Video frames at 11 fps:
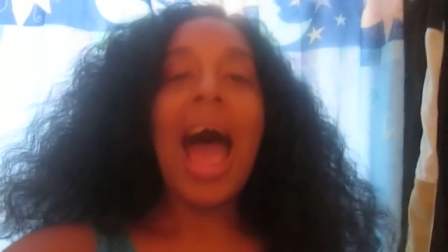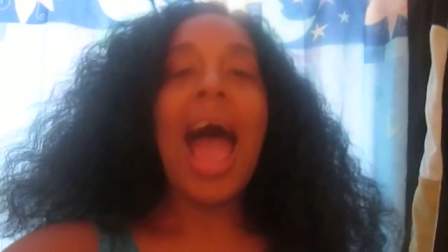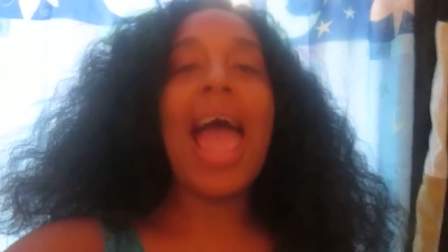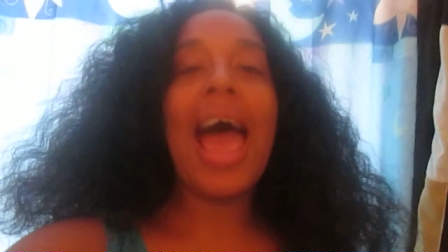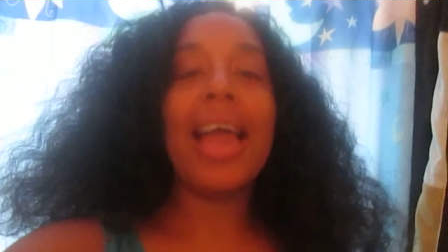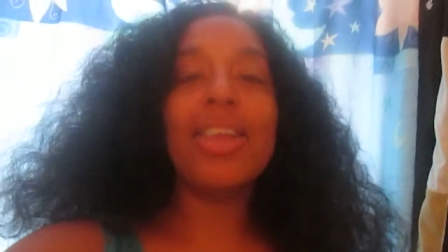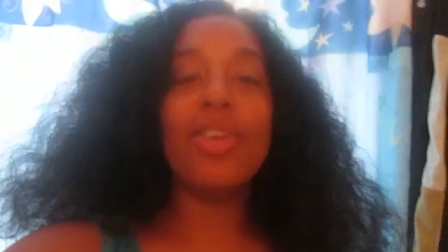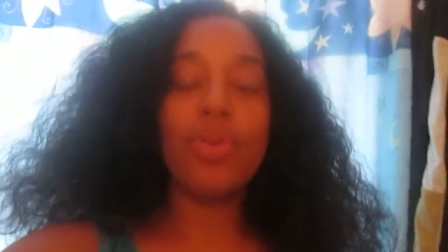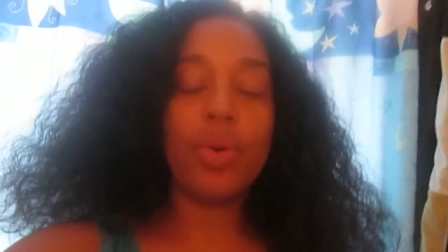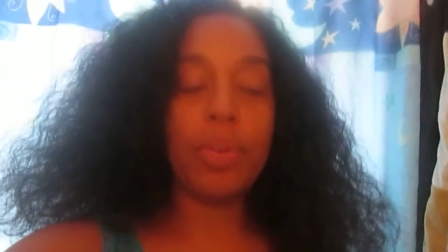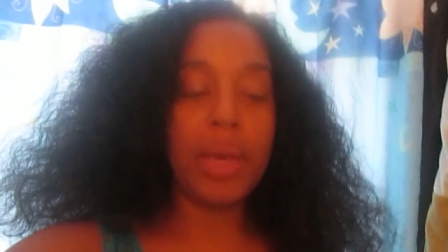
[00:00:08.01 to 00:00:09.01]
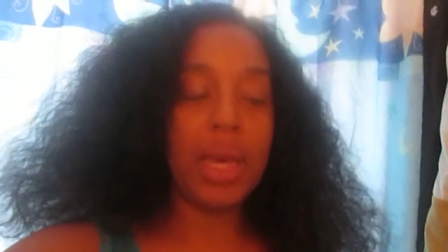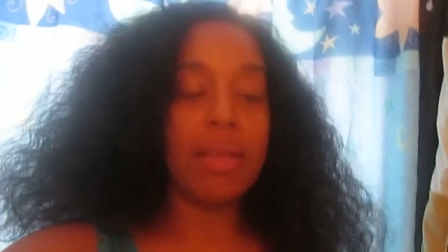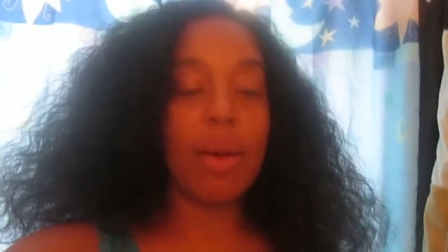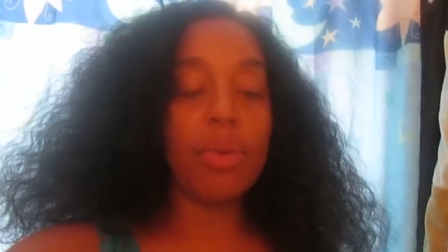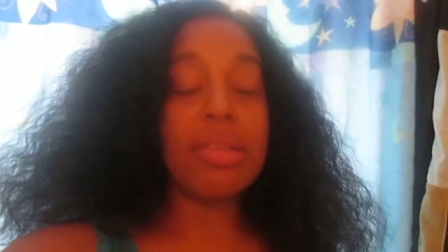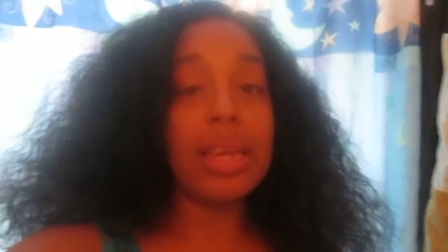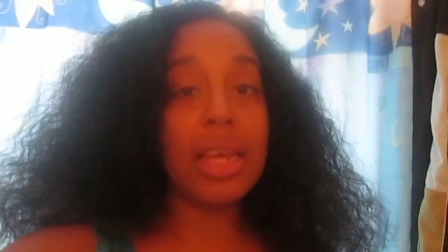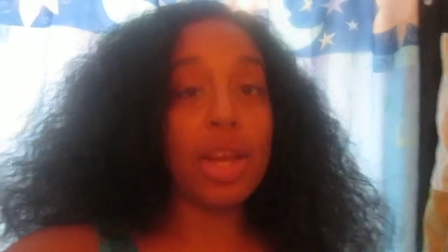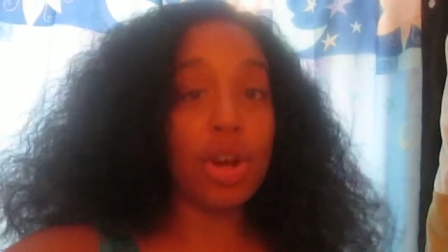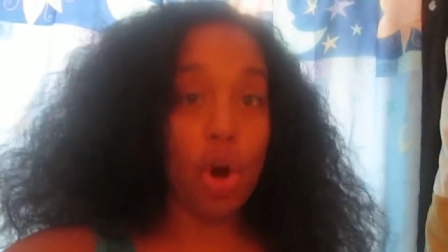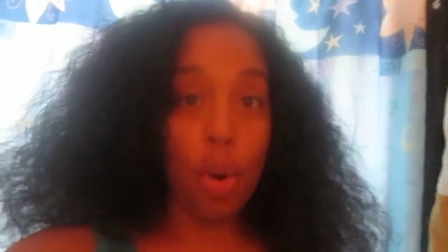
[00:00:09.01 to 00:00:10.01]
I had to do it because I was sitting
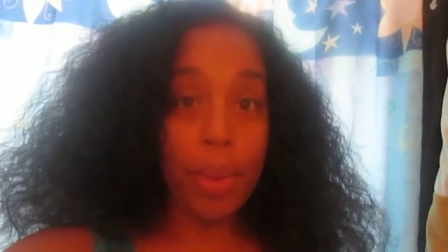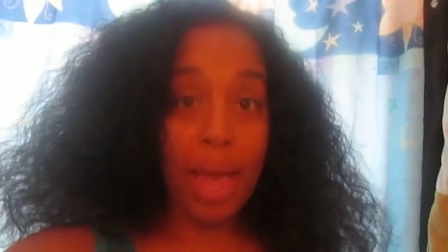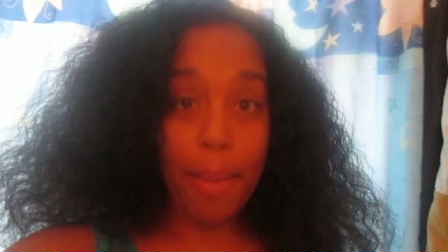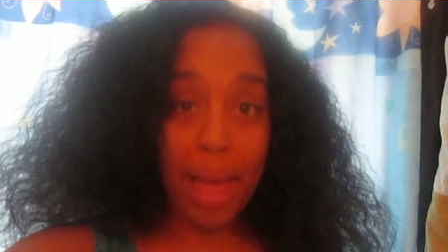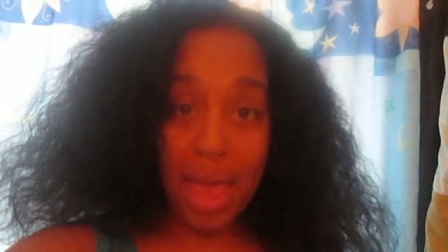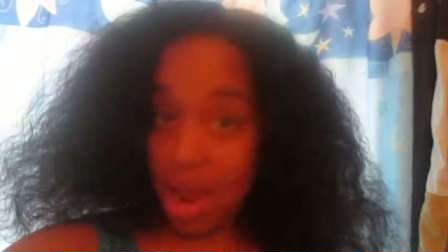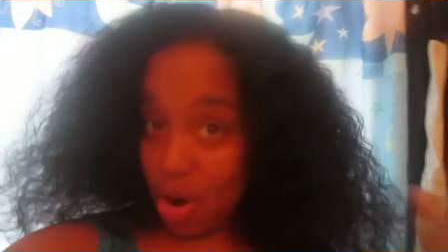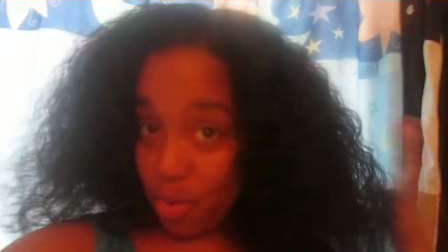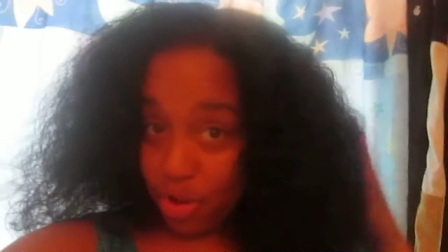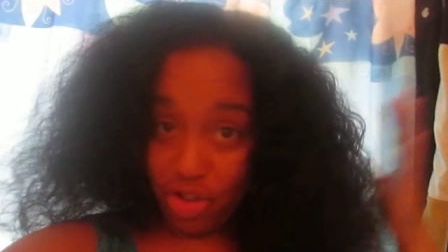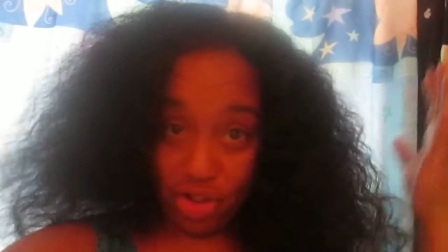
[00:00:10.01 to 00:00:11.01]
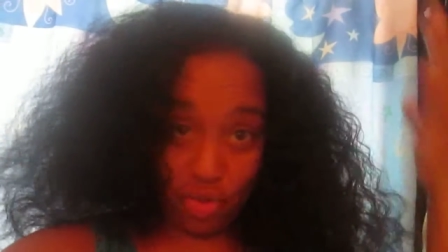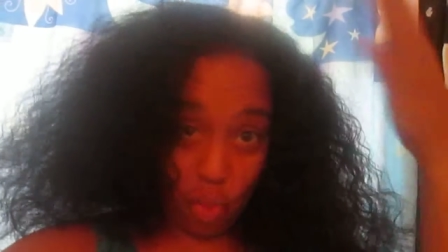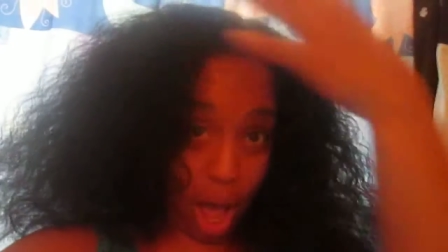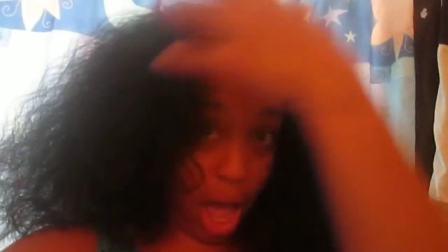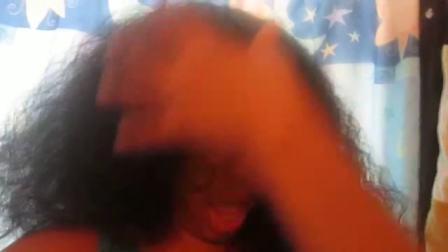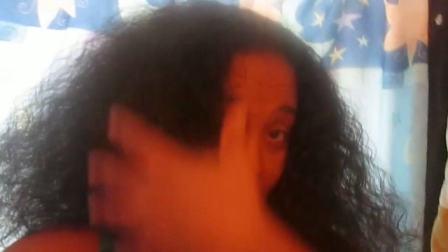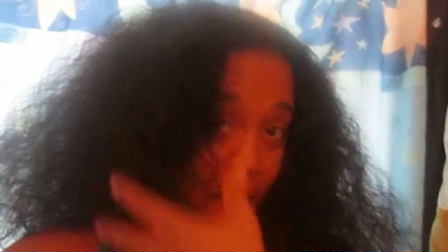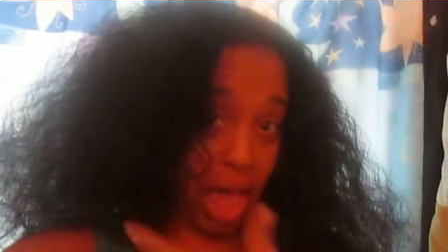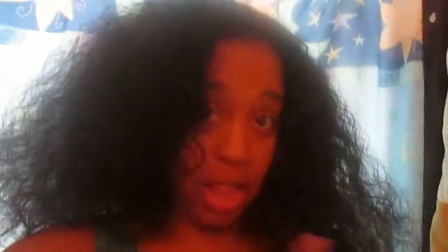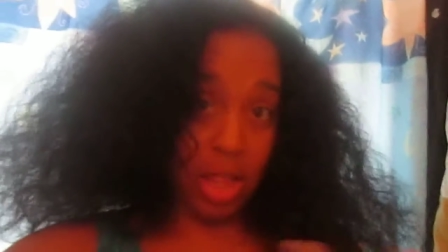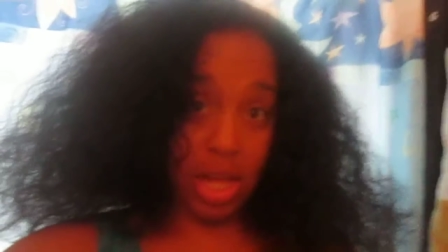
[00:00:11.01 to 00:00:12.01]
here combing out my hair, which is why
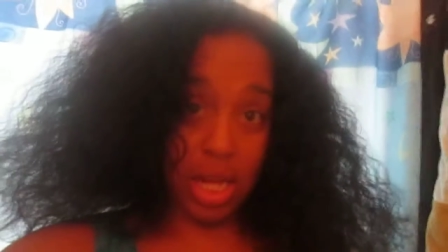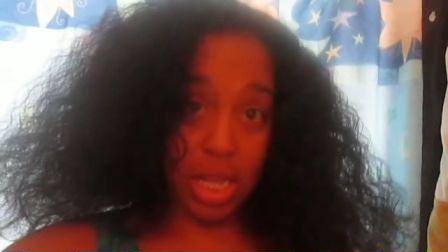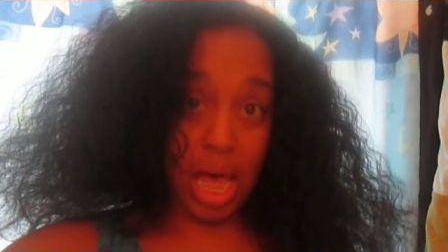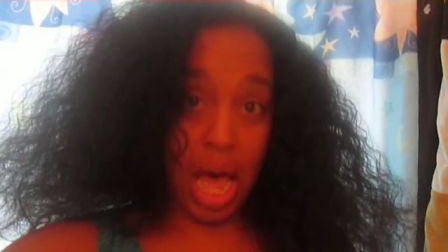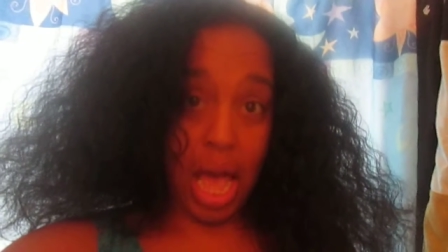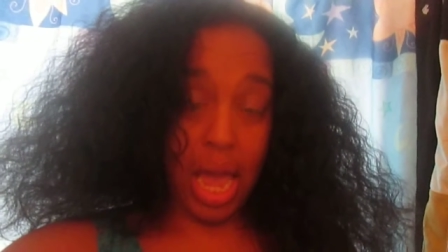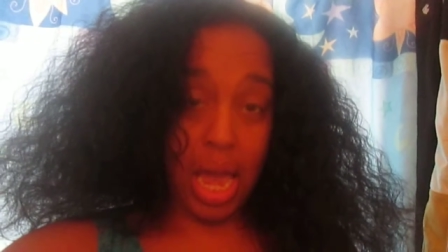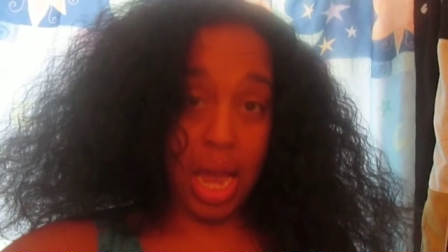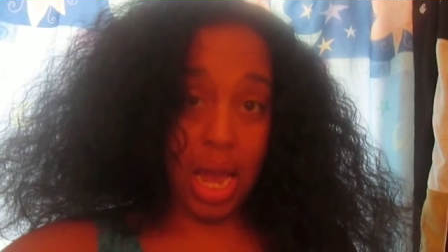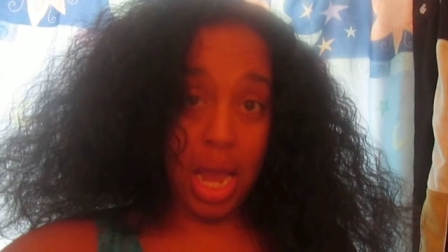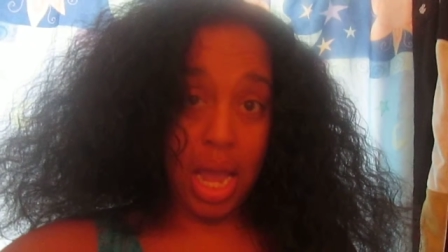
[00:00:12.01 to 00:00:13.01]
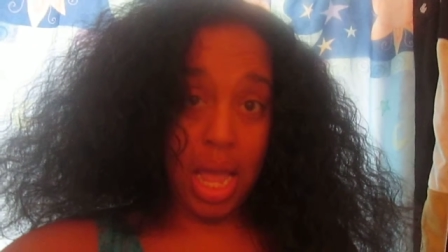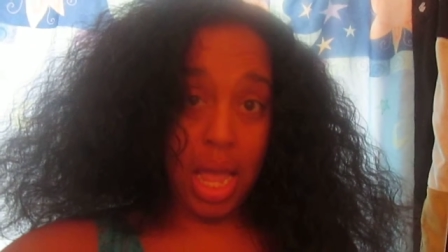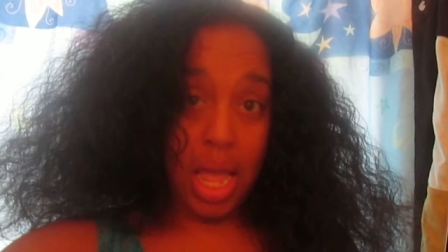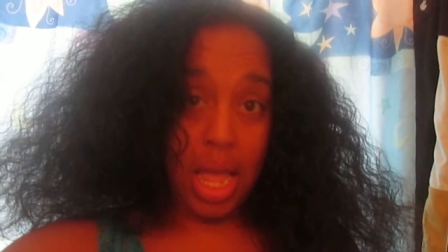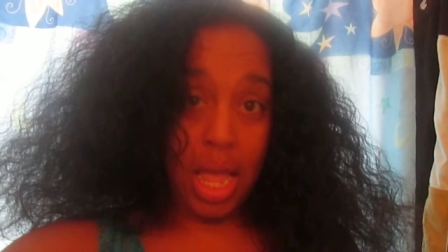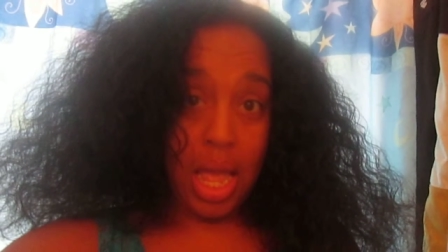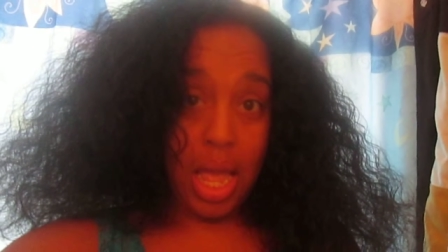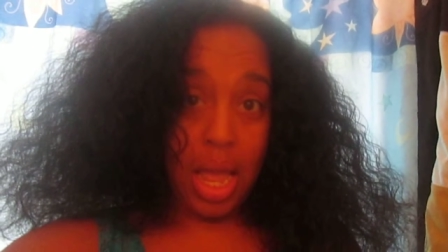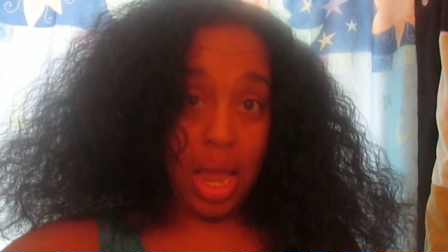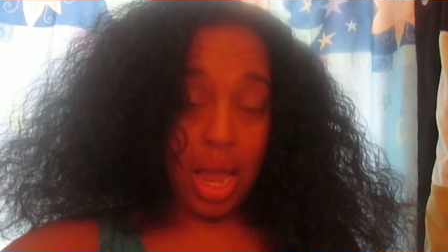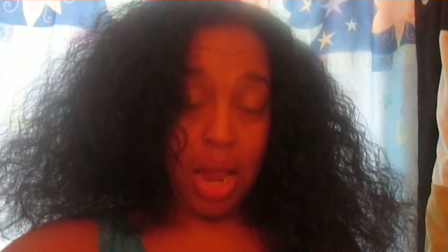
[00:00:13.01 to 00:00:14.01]
I look like
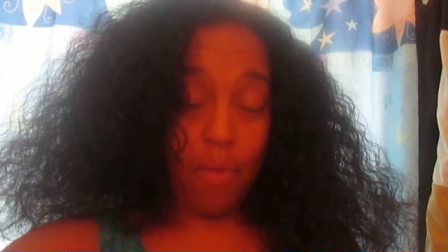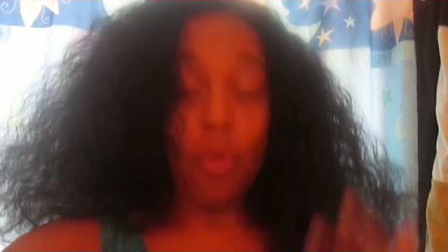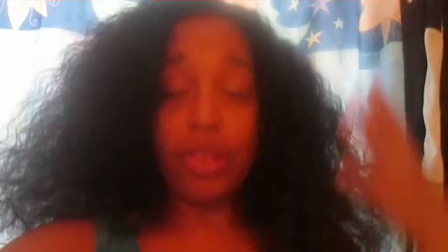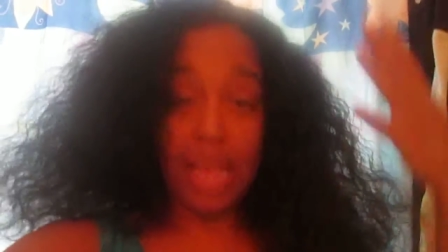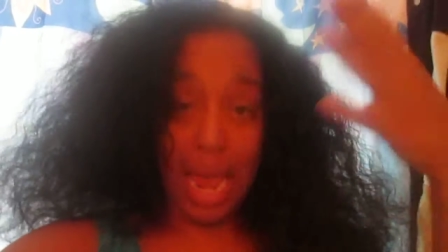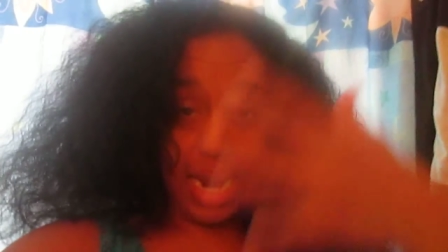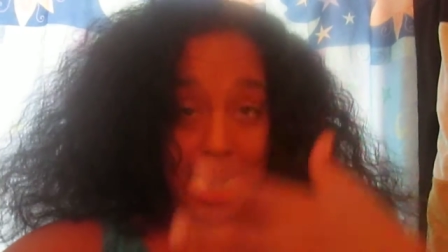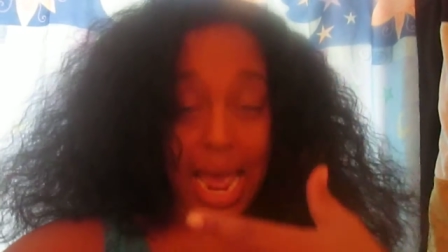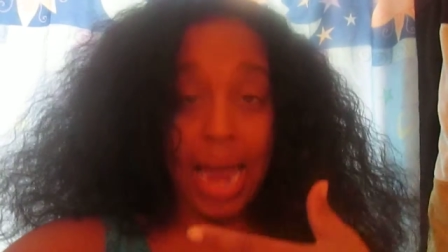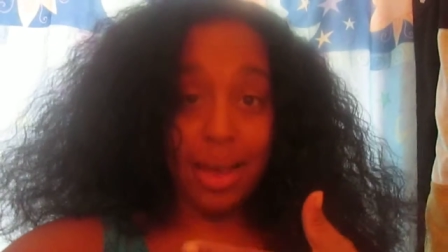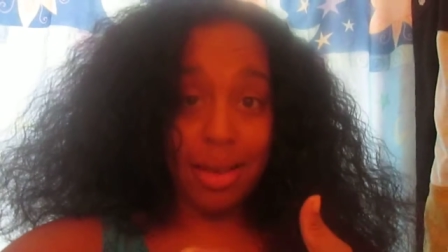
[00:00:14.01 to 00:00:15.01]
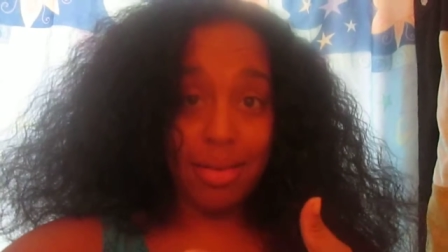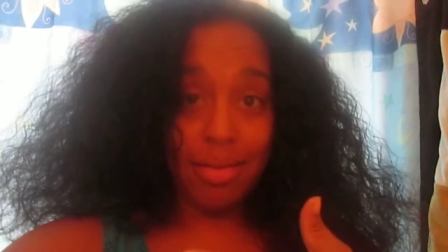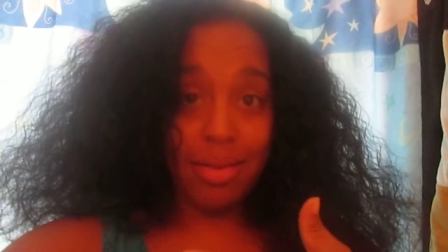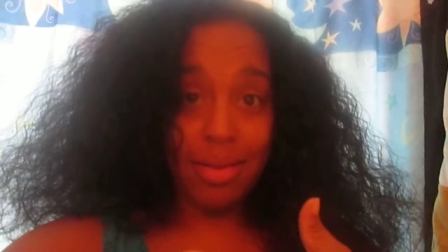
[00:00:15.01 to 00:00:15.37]
Roseanna Danna.